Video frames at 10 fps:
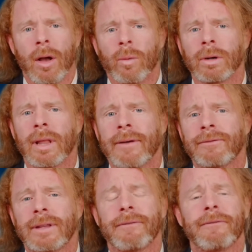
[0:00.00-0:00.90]
were
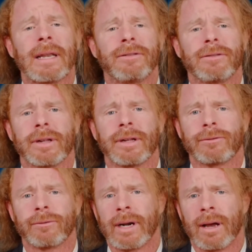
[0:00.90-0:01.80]
left defenseless
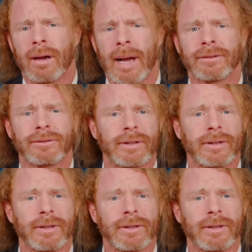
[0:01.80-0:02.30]
when Hamas